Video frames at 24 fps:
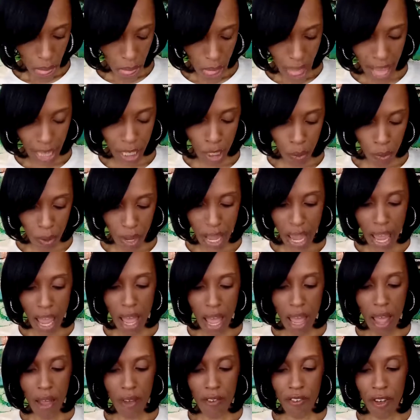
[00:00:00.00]
Next we
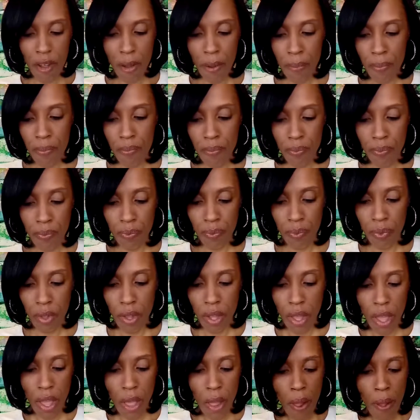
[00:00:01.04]
have,
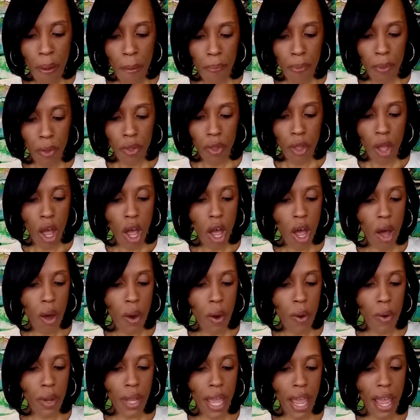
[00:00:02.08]

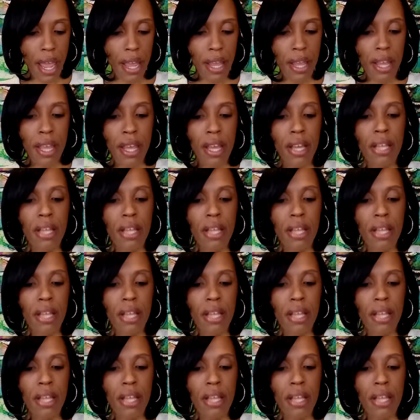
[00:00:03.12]
oh, okay.